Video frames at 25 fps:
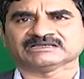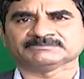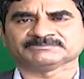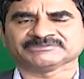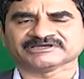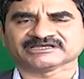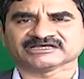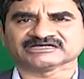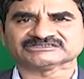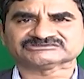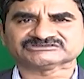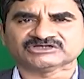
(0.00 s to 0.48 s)

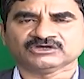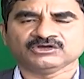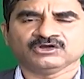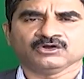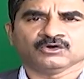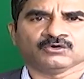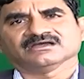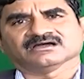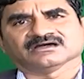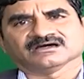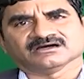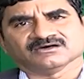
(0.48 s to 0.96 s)
helping us
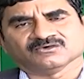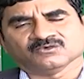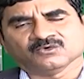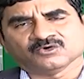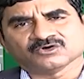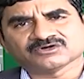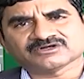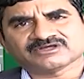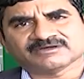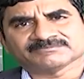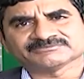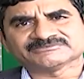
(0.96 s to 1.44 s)
uh,
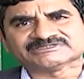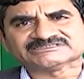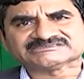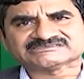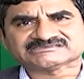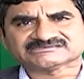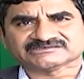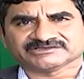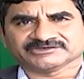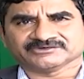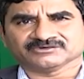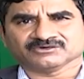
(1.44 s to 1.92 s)
overcome this,
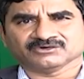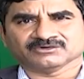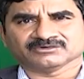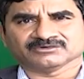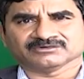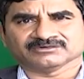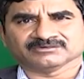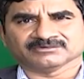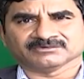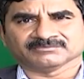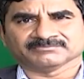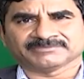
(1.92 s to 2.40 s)
uh, you know,
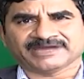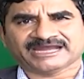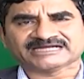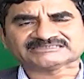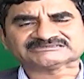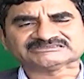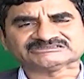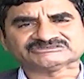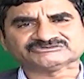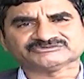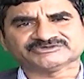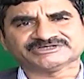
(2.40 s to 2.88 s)
uh,
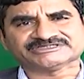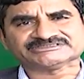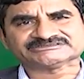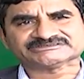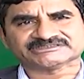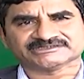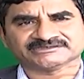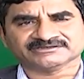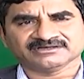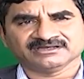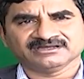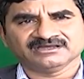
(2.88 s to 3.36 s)
bad
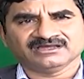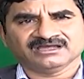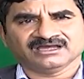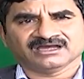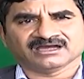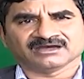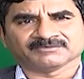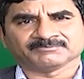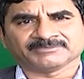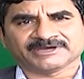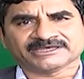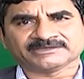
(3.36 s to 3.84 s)
situation
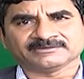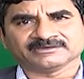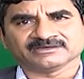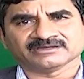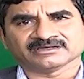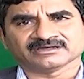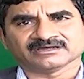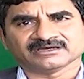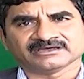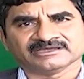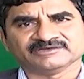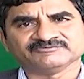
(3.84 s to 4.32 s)
uh, by
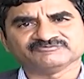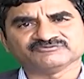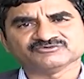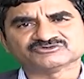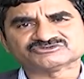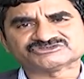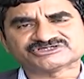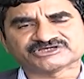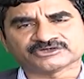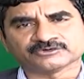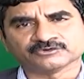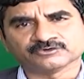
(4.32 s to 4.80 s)

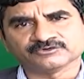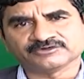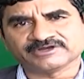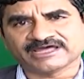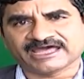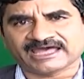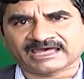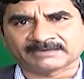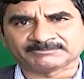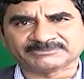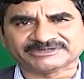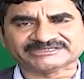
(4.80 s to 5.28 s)
infusing good
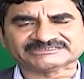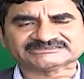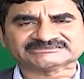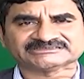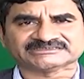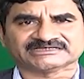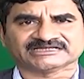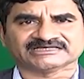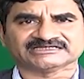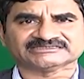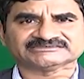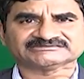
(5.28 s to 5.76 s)
habits
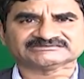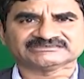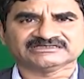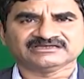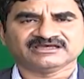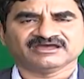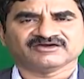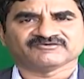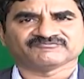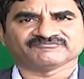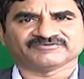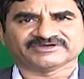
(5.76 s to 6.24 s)
in us,
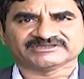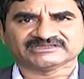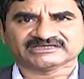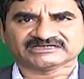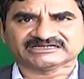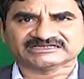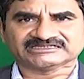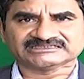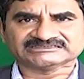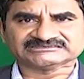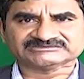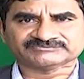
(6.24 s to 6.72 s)
whether
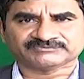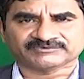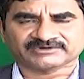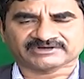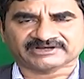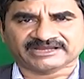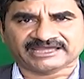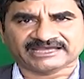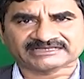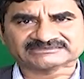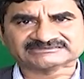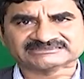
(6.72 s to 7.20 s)
it is for
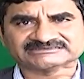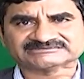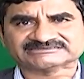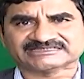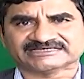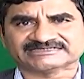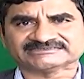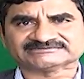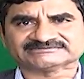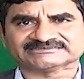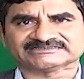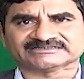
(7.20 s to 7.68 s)

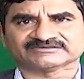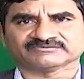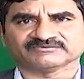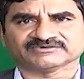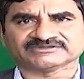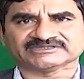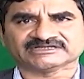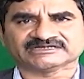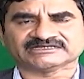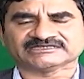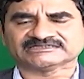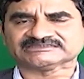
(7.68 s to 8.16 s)
exercising,
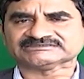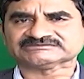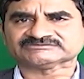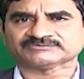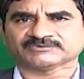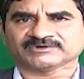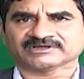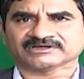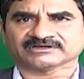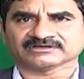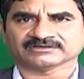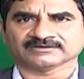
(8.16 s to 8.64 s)
whether it is
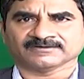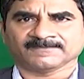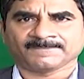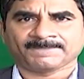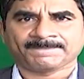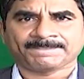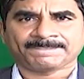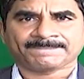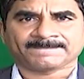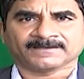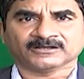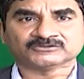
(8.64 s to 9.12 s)
for
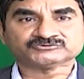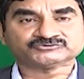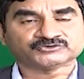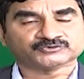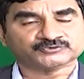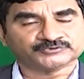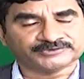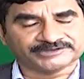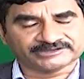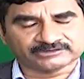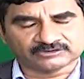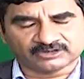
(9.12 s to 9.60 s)
also
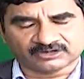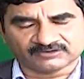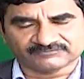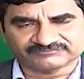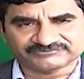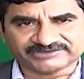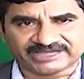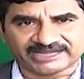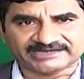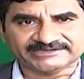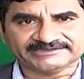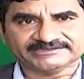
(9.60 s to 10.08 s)
doing a lot
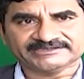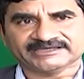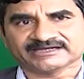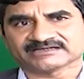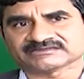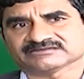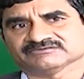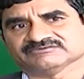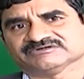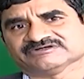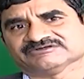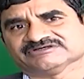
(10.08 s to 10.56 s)
of charity
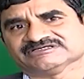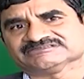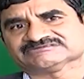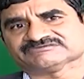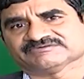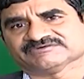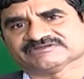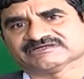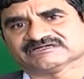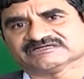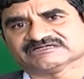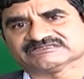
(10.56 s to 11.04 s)
activities,
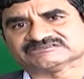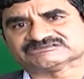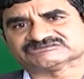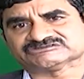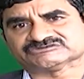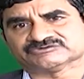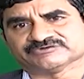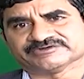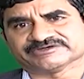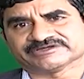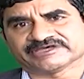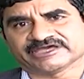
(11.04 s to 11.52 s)
whether it is
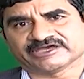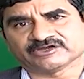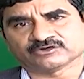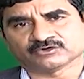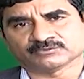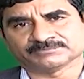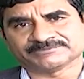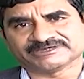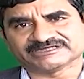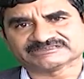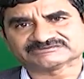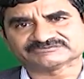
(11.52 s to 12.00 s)
doing
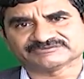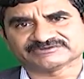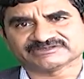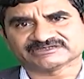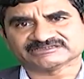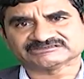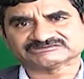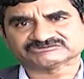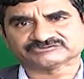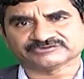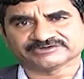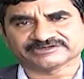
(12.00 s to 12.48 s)
aerobics,
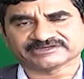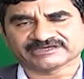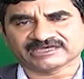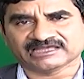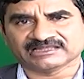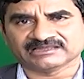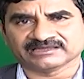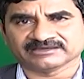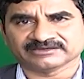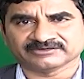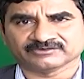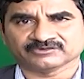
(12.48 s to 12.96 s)
whether it's doing,
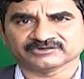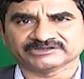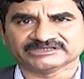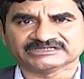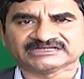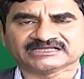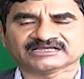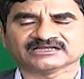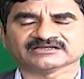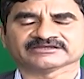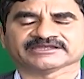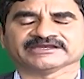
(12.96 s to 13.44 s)
you know,
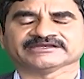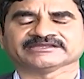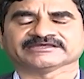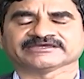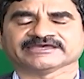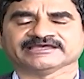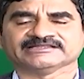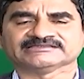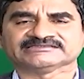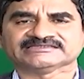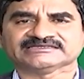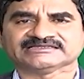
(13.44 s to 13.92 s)
inculcating
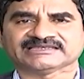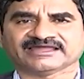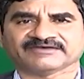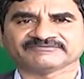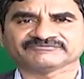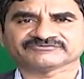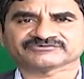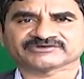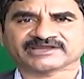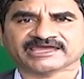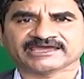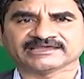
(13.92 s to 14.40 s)
healthy
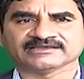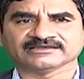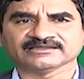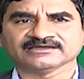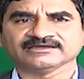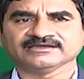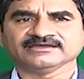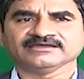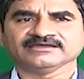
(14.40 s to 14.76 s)
lifestyle.